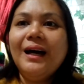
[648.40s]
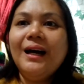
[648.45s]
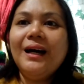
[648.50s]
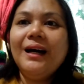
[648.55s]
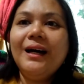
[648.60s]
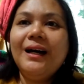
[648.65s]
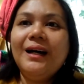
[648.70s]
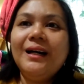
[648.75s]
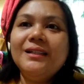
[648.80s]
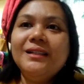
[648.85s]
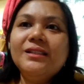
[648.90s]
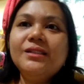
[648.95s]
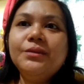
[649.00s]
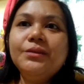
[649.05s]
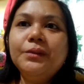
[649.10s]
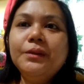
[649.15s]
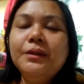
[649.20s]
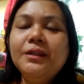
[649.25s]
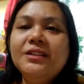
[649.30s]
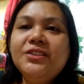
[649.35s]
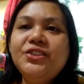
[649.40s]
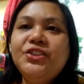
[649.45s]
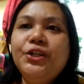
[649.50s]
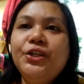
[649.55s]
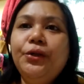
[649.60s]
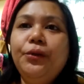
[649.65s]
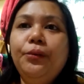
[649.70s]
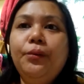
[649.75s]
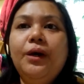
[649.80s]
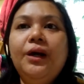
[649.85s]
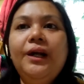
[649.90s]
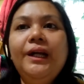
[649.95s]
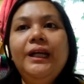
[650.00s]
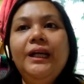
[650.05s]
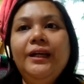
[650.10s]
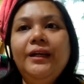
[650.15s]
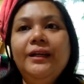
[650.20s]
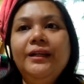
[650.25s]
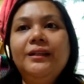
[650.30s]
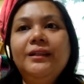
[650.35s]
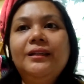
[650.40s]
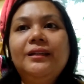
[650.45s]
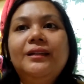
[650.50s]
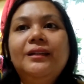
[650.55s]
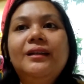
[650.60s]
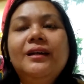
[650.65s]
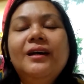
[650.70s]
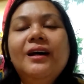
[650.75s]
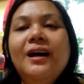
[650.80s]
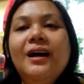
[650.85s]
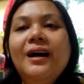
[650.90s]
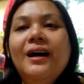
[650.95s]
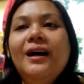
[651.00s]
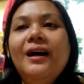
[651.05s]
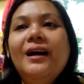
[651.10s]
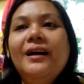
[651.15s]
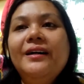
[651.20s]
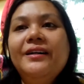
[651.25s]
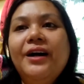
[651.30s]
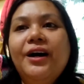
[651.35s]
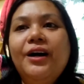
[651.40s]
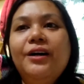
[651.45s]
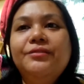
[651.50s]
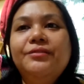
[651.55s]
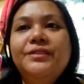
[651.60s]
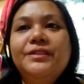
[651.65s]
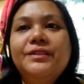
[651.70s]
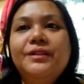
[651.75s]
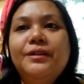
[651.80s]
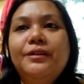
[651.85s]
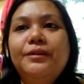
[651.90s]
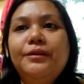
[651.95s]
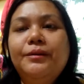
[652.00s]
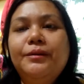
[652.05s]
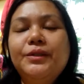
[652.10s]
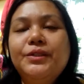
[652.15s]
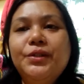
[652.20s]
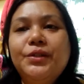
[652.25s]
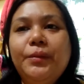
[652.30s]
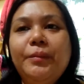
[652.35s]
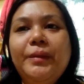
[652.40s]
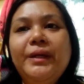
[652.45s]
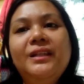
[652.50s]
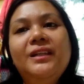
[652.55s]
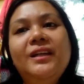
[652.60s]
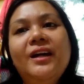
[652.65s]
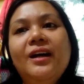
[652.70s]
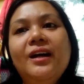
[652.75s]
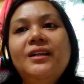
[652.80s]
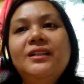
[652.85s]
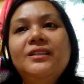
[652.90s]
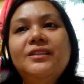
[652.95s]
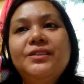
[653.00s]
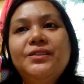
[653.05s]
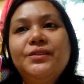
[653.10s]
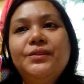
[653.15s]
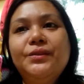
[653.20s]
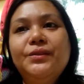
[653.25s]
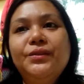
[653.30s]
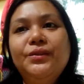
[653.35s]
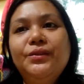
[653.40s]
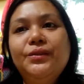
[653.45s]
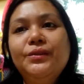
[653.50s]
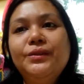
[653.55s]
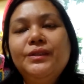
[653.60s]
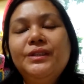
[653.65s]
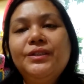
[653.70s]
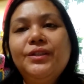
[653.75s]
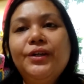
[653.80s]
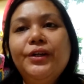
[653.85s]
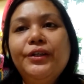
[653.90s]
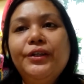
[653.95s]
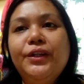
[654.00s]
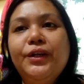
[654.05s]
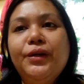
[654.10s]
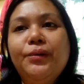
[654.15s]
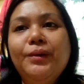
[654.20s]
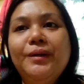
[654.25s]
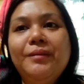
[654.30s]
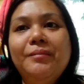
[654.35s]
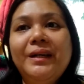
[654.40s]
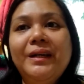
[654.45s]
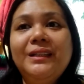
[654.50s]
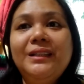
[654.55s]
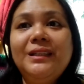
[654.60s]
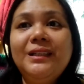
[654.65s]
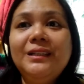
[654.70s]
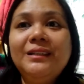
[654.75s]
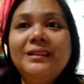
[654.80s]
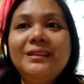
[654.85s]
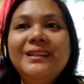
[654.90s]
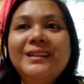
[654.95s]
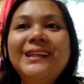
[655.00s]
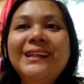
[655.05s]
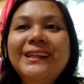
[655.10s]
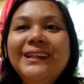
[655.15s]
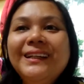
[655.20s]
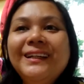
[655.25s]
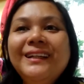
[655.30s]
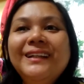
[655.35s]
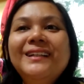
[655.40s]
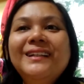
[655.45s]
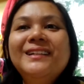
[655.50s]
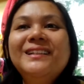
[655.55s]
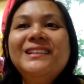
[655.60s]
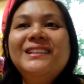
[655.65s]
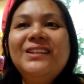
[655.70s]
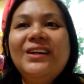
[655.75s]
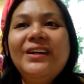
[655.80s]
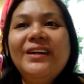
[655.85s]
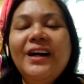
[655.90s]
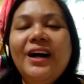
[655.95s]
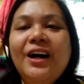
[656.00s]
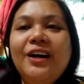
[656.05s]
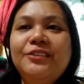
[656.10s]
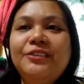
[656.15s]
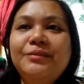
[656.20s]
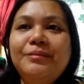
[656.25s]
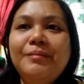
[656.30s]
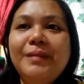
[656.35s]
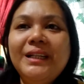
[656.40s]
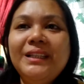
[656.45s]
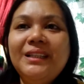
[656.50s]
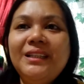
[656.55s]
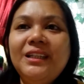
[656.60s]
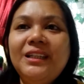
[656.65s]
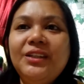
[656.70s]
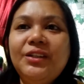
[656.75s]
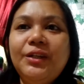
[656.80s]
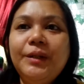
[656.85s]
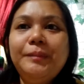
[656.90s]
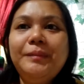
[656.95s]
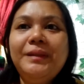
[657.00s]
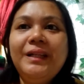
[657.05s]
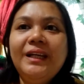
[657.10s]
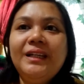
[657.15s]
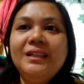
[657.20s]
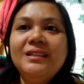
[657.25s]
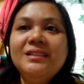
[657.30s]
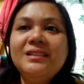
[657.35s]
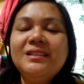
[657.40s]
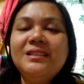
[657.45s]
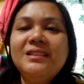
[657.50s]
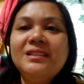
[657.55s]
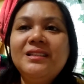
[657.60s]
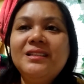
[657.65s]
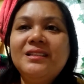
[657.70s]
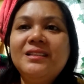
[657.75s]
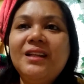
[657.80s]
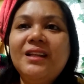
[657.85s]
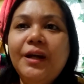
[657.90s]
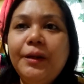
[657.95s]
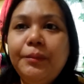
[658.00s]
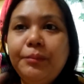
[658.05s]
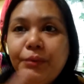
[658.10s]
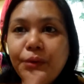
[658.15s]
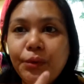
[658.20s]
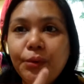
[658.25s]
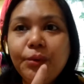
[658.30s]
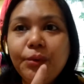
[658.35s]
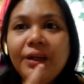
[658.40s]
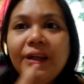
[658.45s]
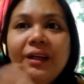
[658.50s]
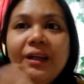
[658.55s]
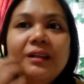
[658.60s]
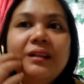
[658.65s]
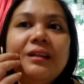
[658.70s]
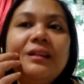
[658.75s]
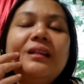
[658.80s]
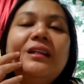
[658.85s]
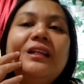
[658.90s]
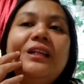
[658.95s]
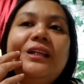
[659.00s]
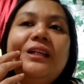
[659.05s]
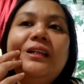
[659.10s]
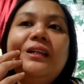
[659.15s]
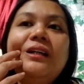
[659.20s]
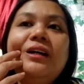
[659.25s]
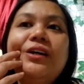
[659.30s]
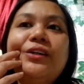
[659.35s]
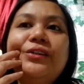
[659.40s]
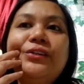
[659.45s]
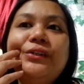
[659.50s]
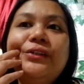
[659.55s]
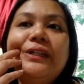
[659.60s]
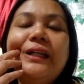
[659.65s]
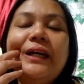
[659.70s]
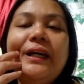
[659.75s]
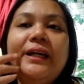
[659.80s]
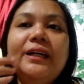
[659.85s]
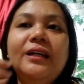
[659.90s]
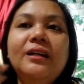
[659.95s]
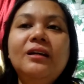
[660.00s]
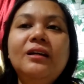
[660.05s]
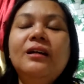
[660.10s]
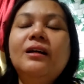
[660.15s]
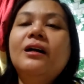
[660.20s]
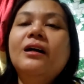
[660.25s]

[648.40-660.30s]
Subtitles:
As soon as January hit, I have so many errands to do, starting with my teeth. So I have my teeth replaced since I broke it the other day.